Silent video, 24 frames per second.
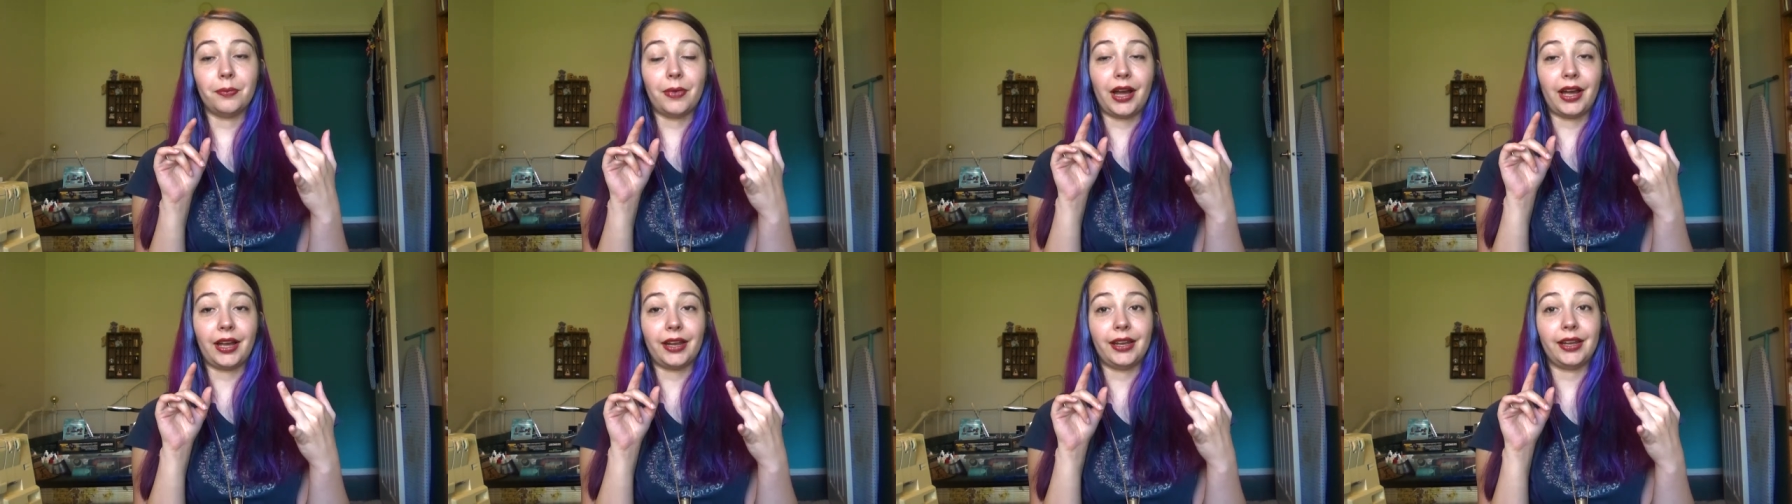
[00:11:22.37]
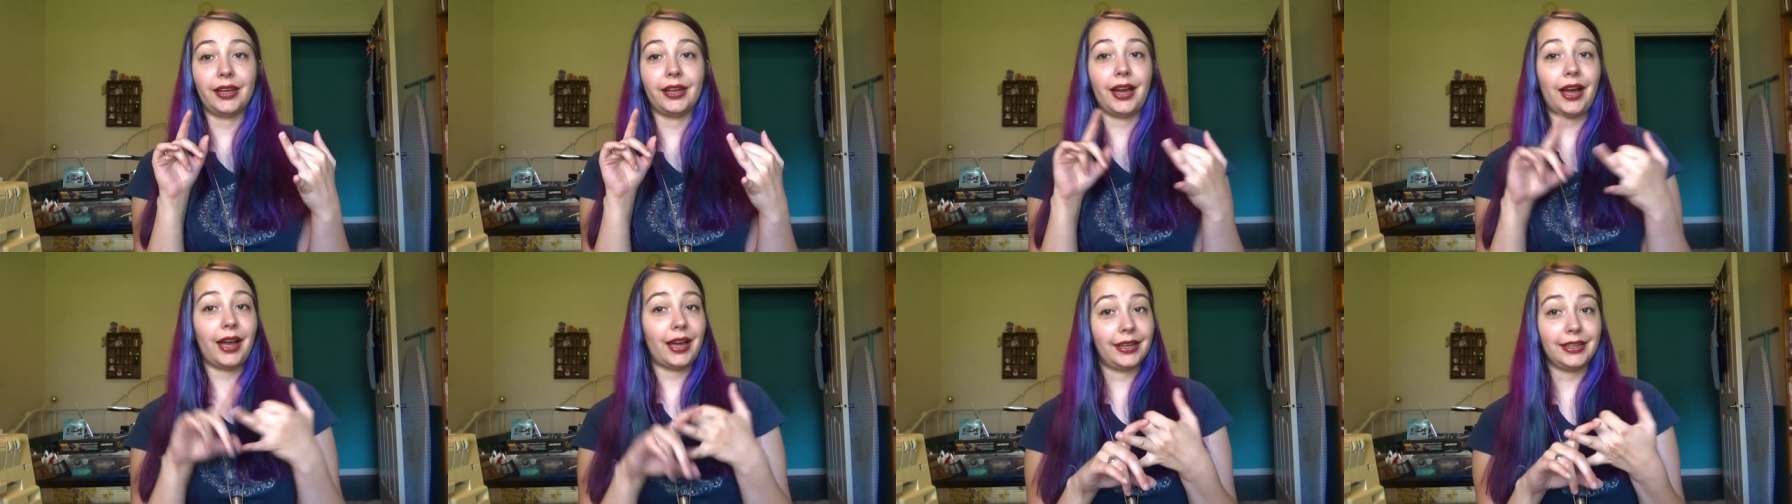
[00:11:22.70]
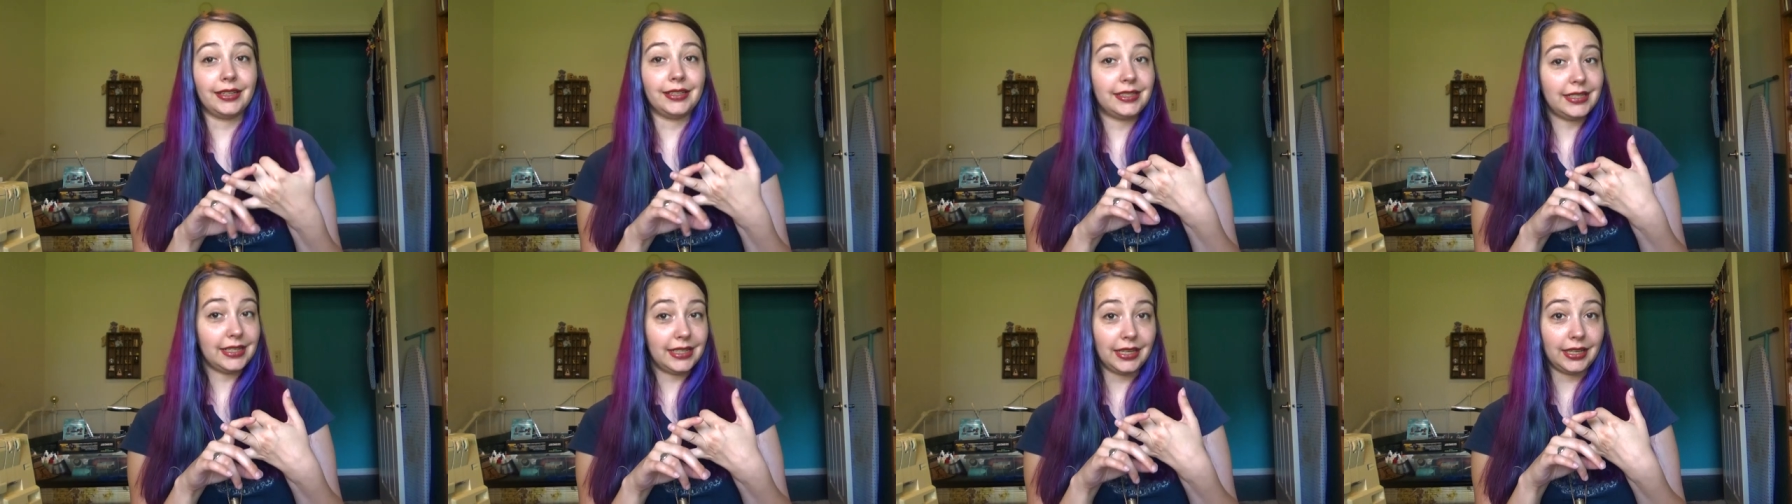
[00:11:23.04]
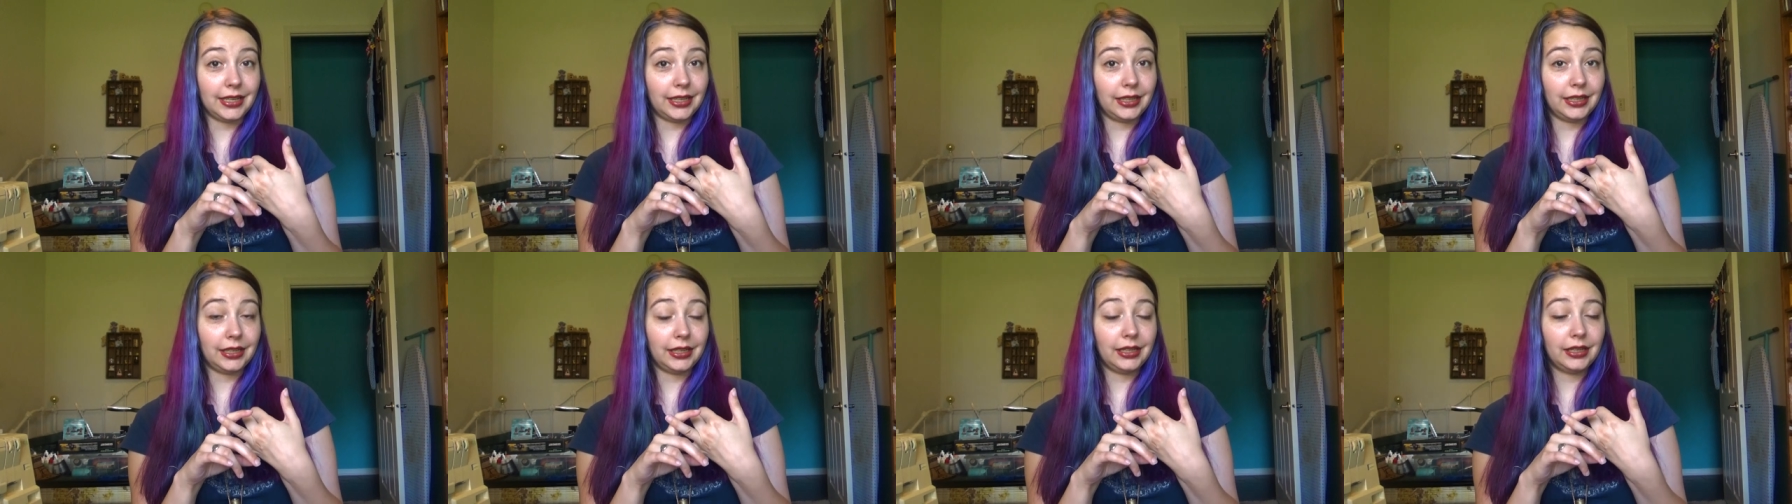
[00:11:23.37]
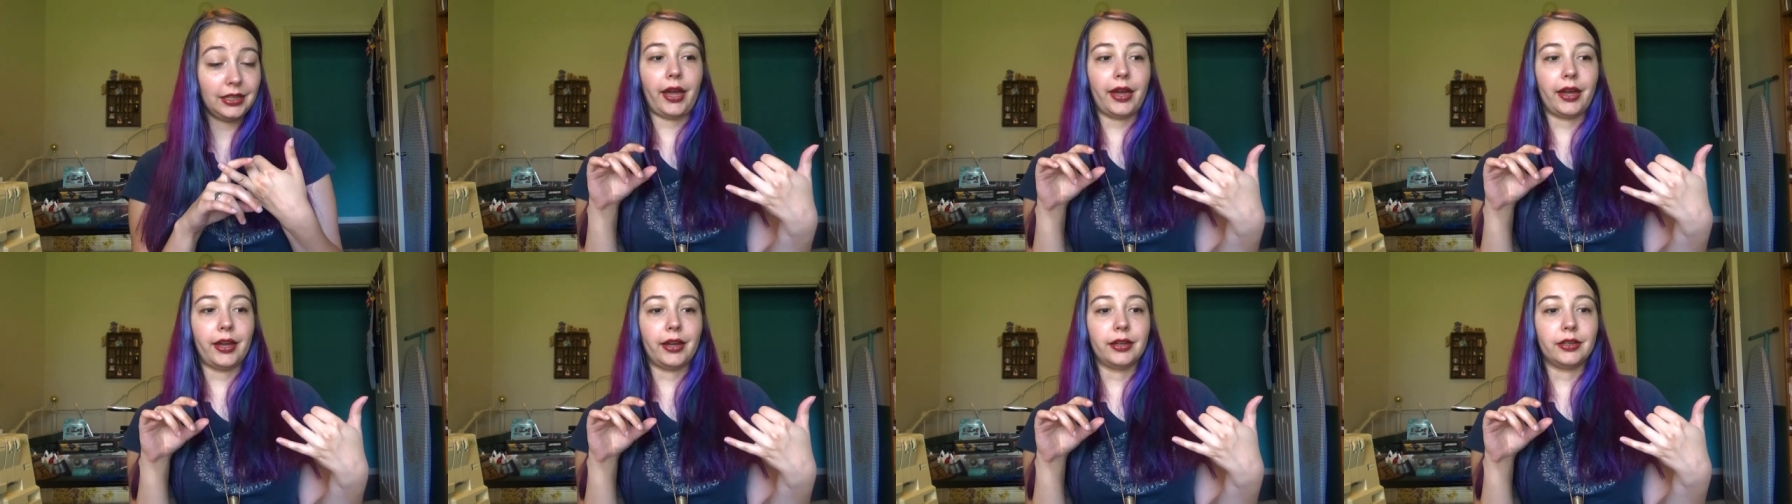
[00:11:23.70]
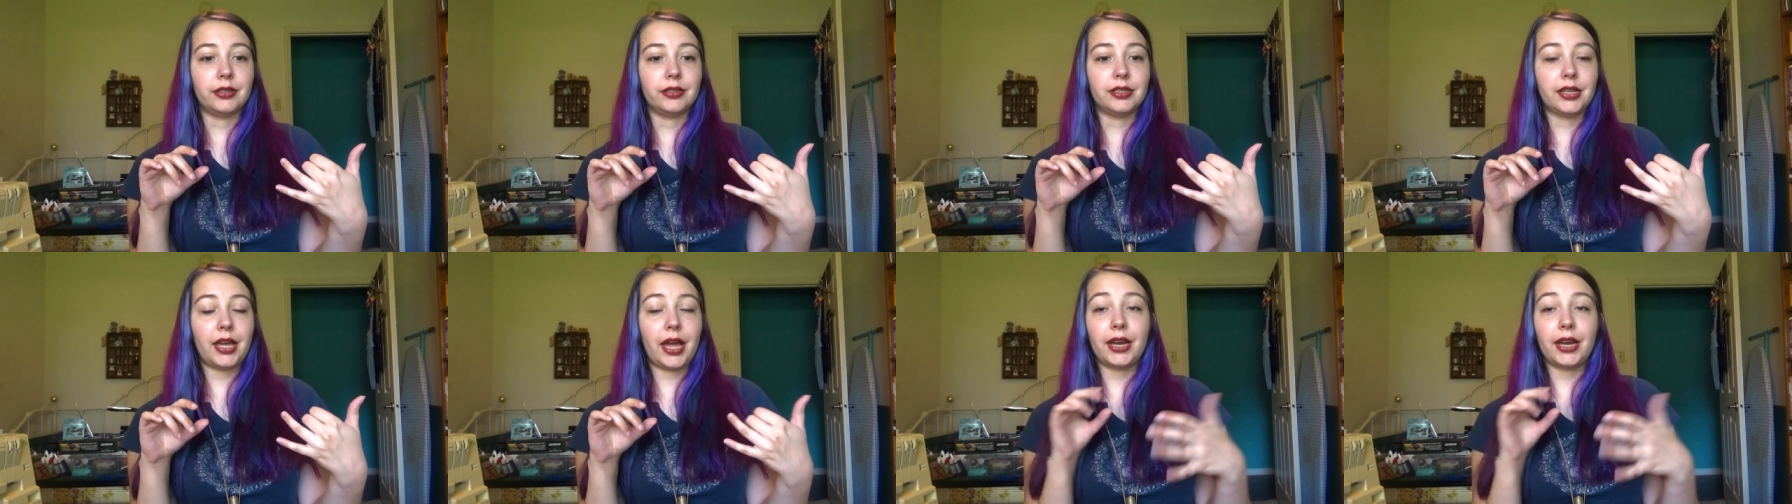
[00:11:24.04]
my ID and